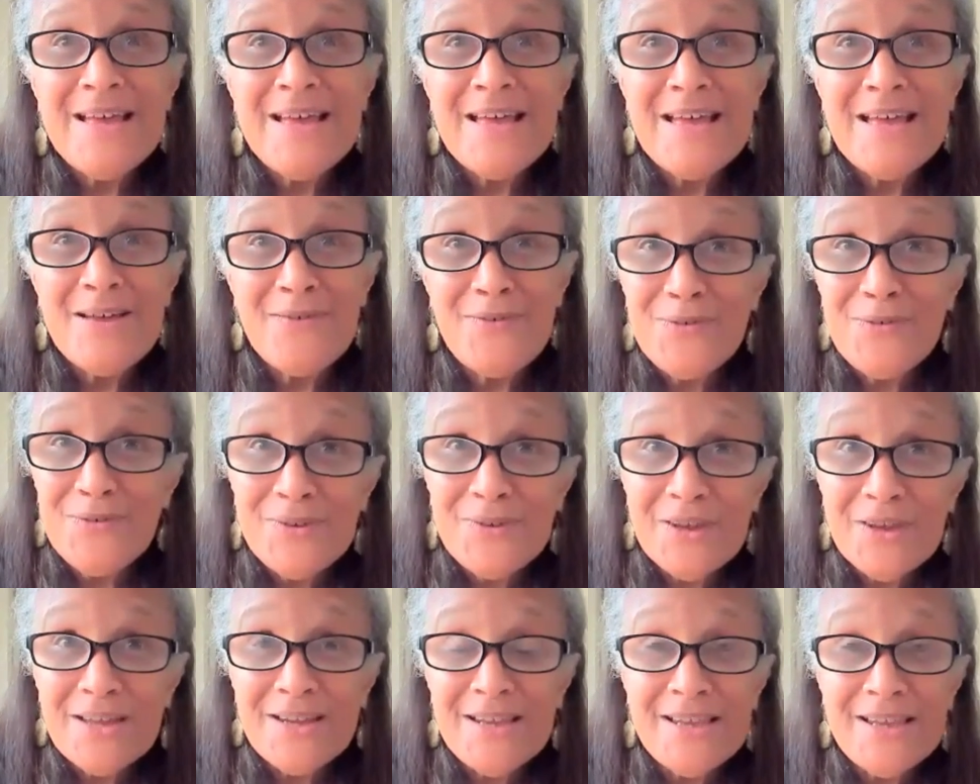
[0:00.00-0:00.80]
If you've
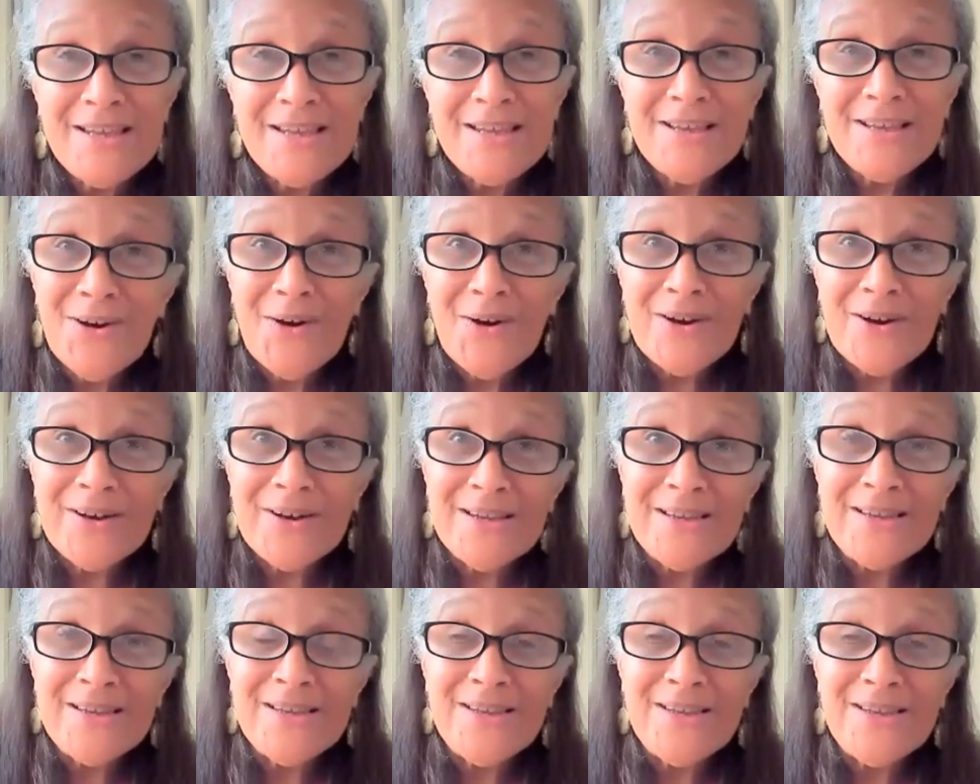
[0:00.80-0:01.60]
done any
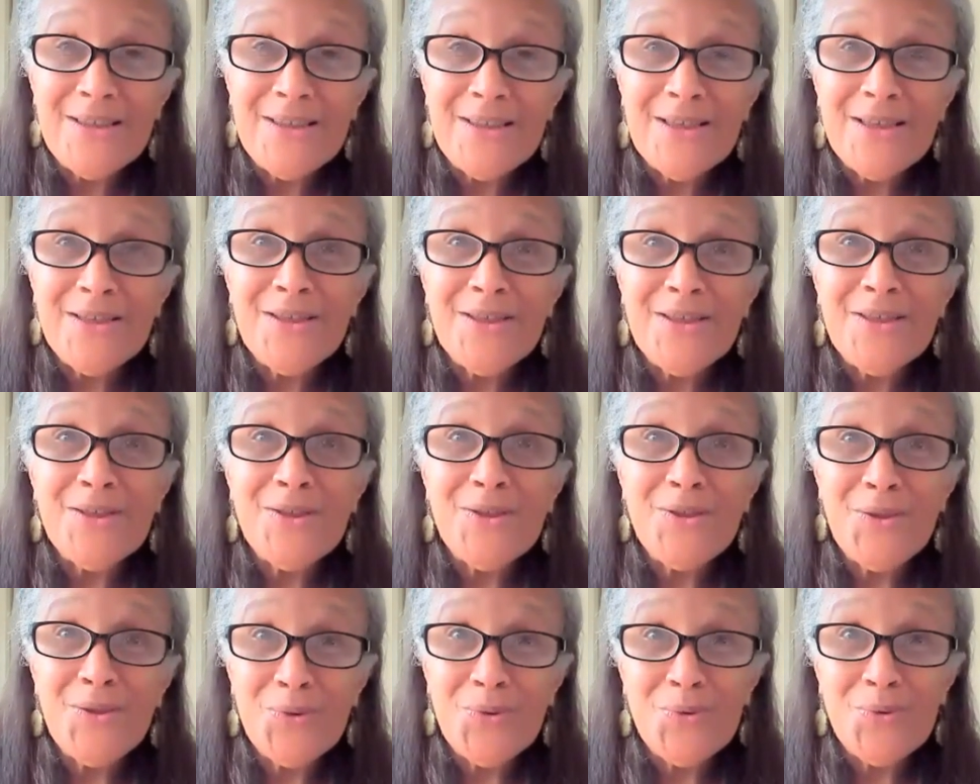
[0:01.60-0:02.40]
gardening,
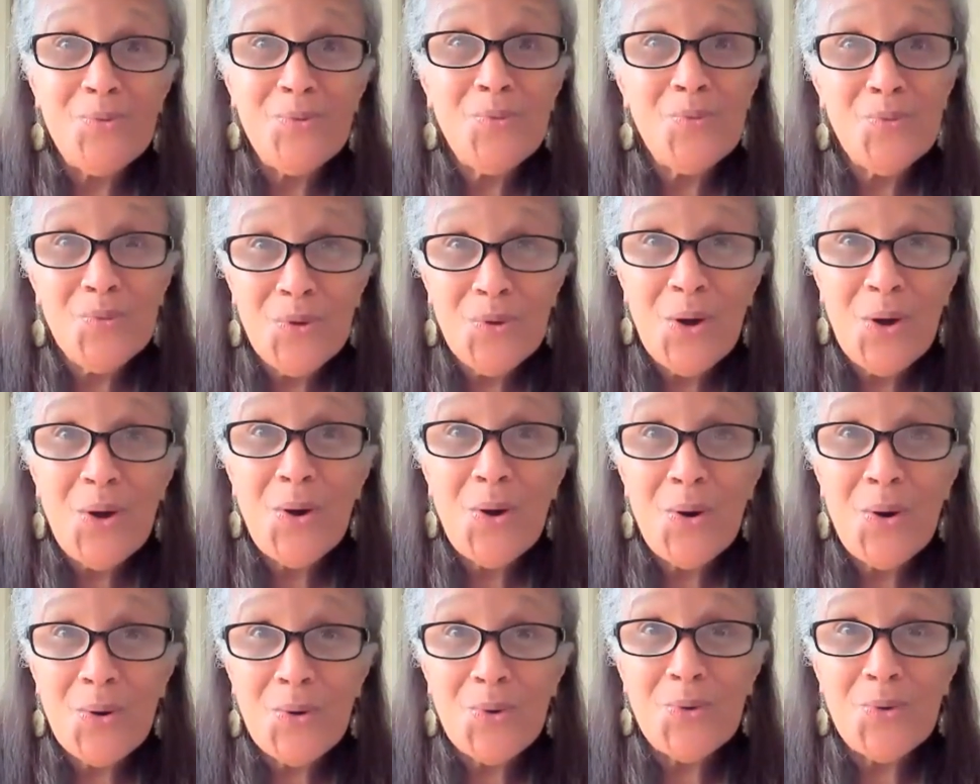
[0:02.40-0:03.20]
you
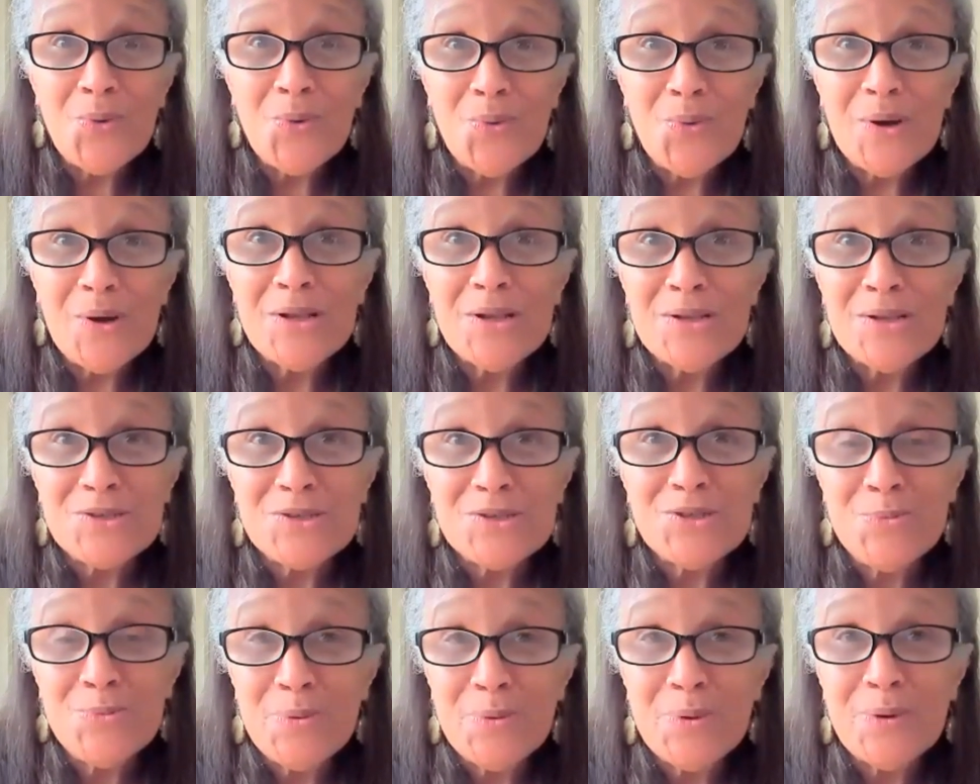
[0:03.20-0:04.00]
know what a
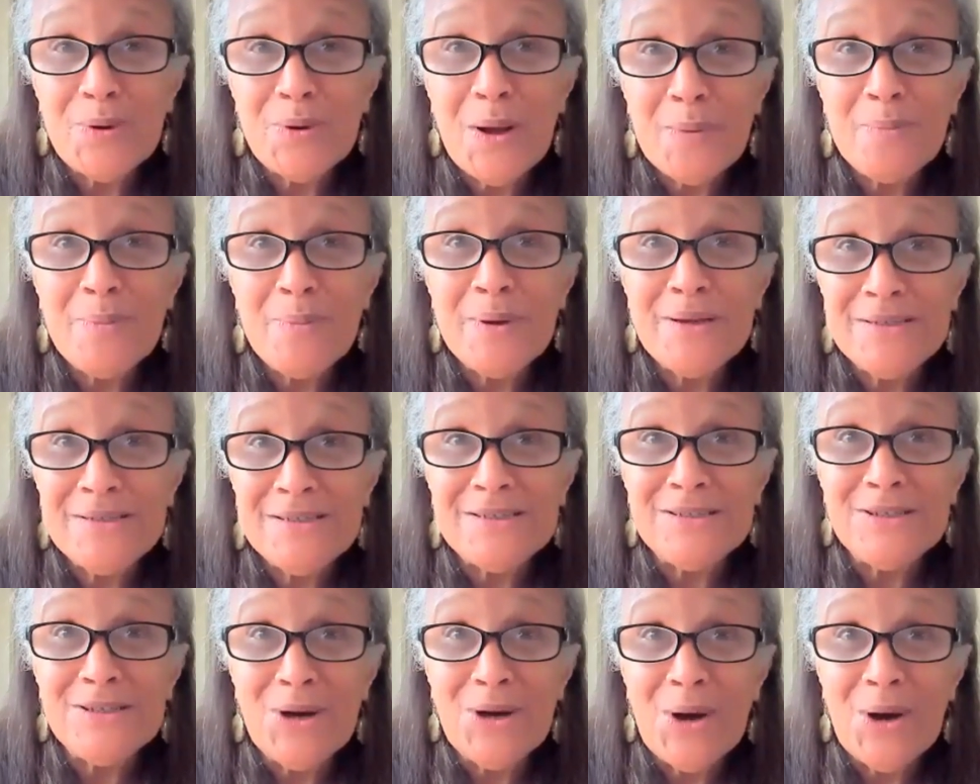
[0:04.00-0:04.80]
super
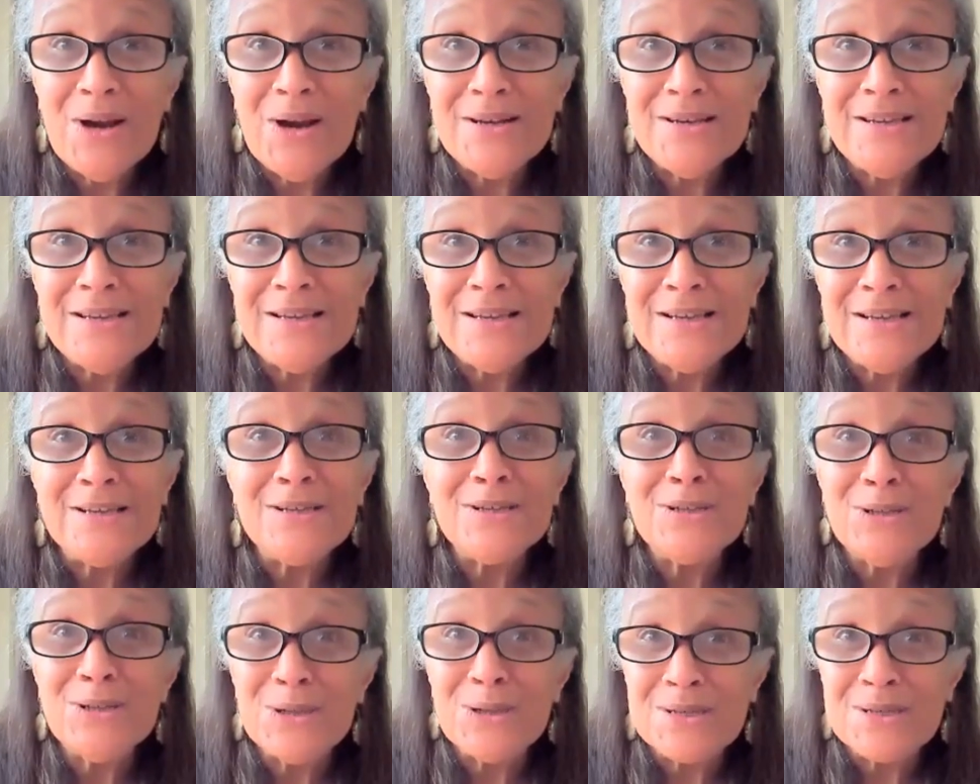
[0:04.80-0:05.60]
abundant gardening
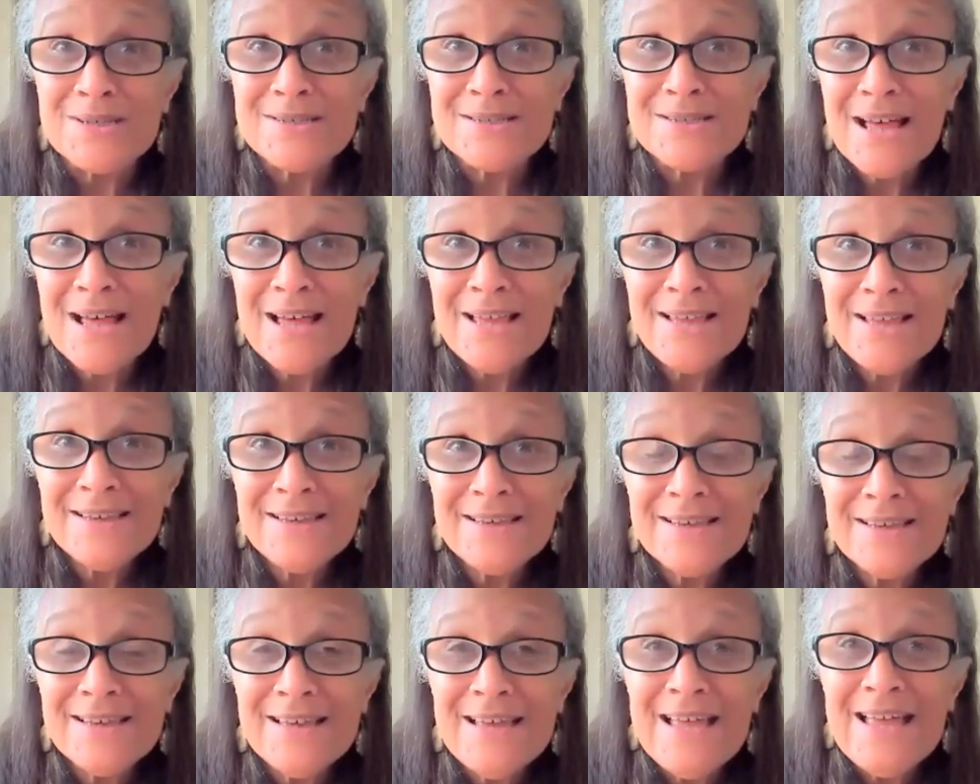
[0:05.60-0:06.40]
looks like,
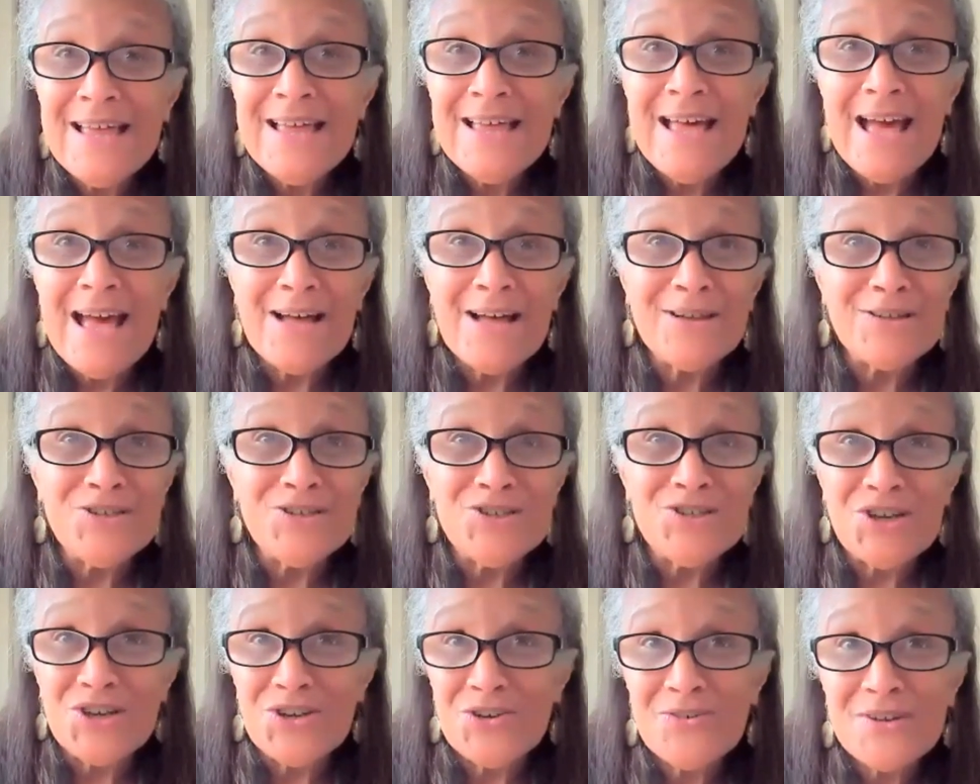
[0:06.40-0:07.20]
how
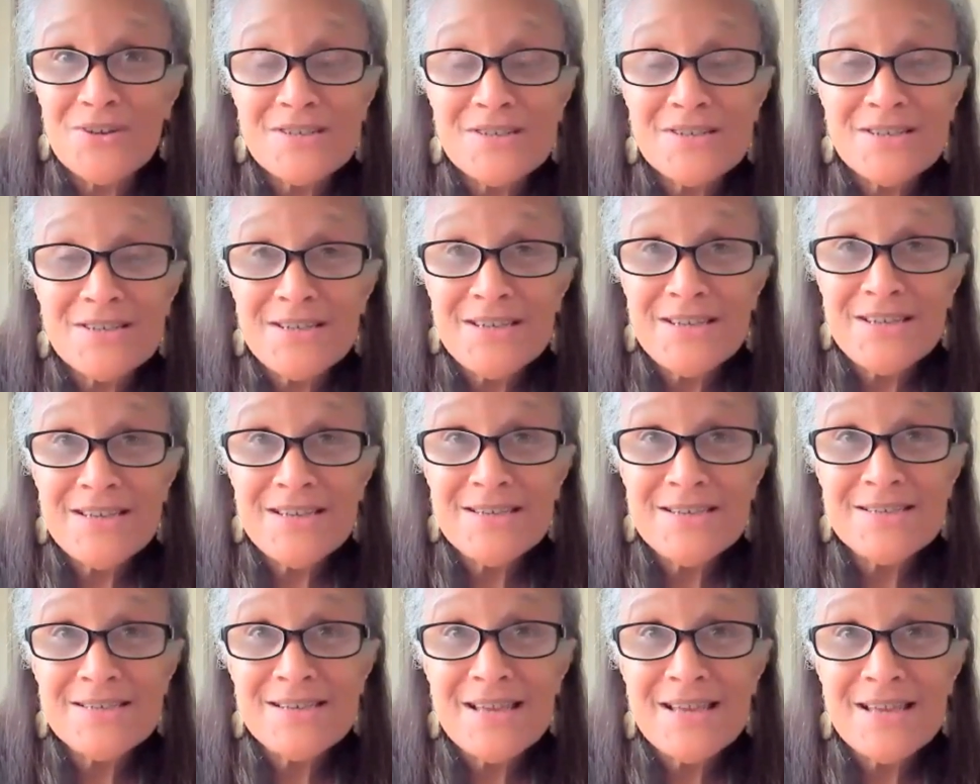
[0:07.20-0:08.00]
generous it
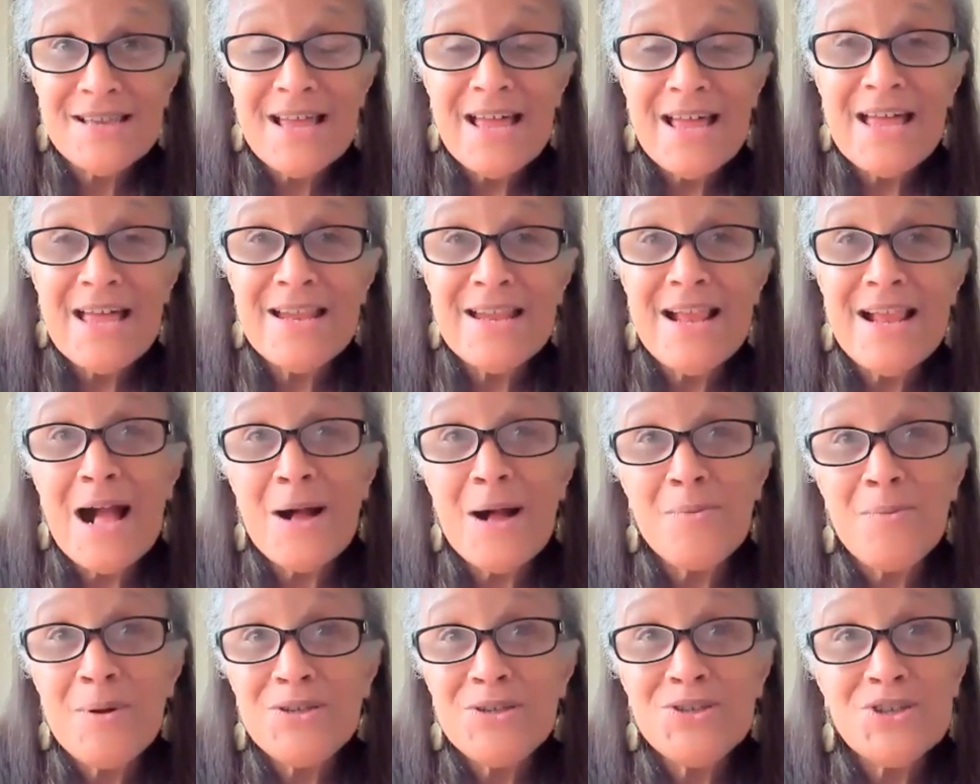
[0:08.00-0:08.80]
is, and how
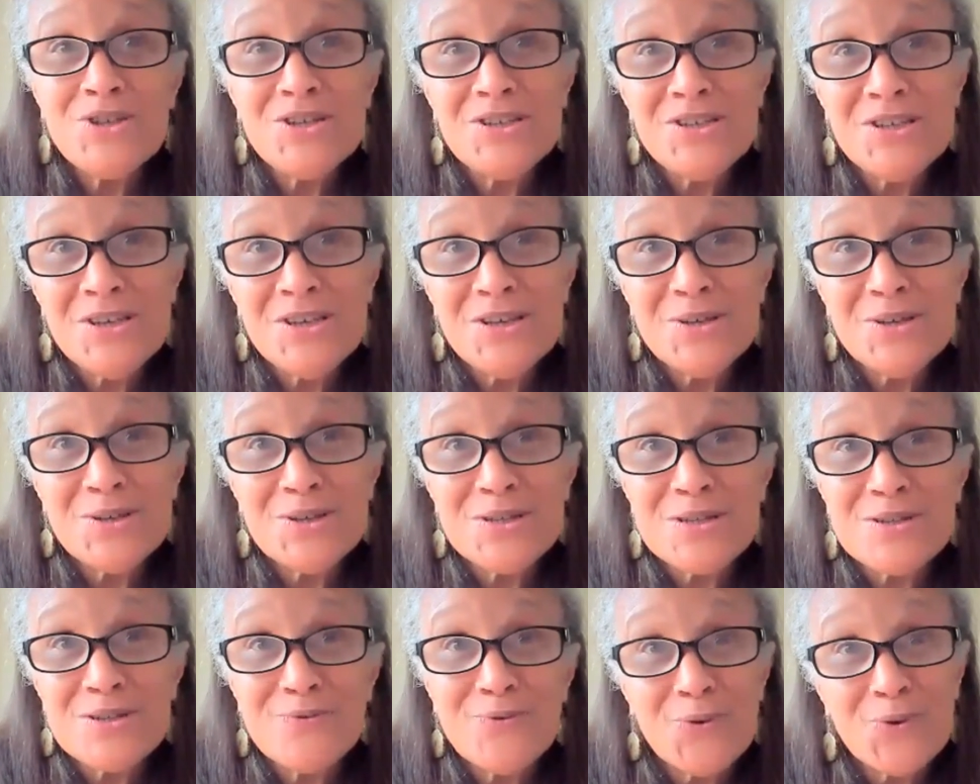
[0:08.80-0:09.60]
much it
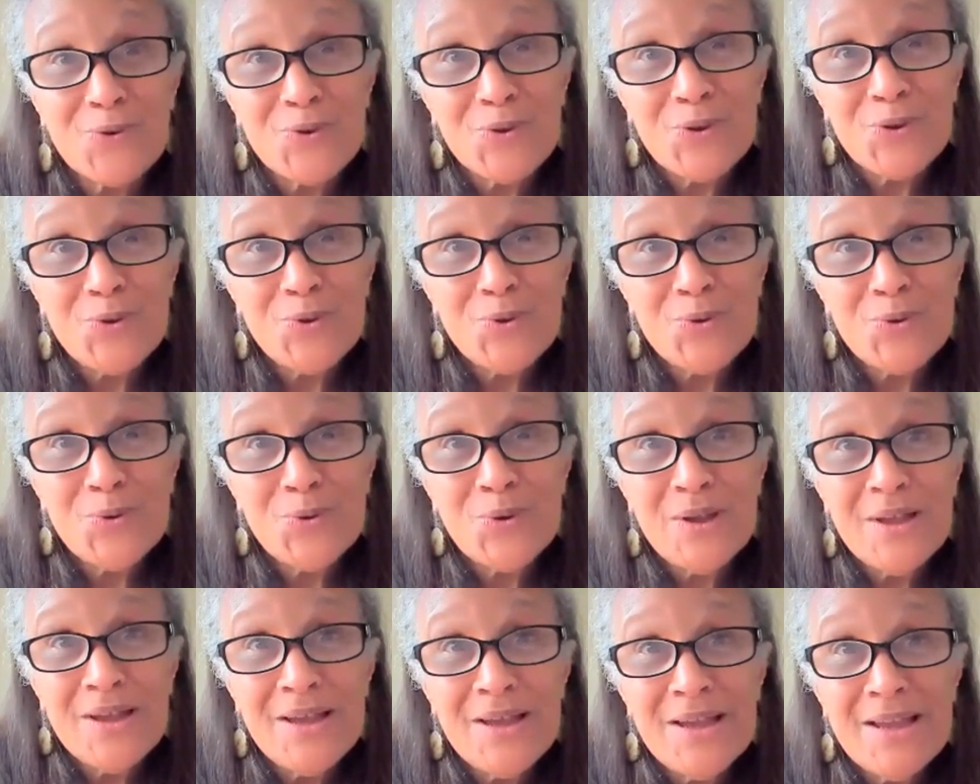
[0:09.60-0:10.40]
yields for you,